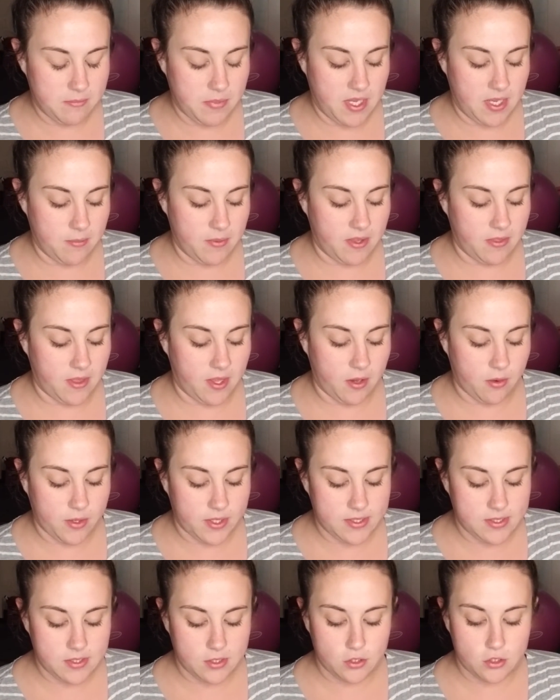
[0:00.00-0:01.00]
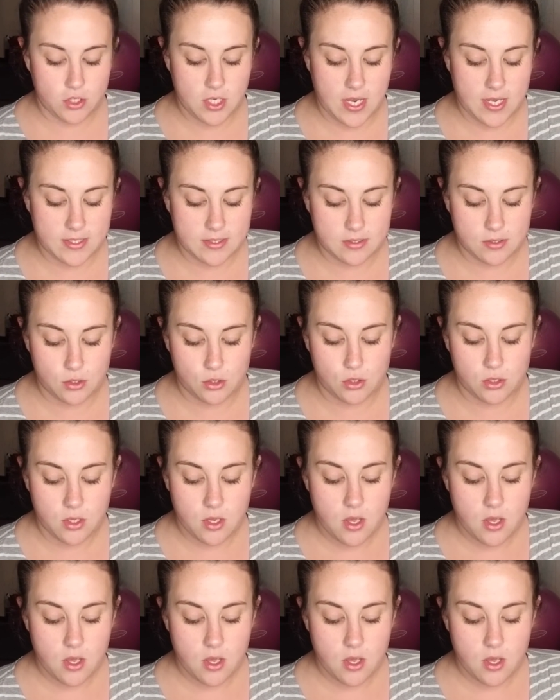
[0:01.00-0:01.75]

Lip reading: baby, they always suggest,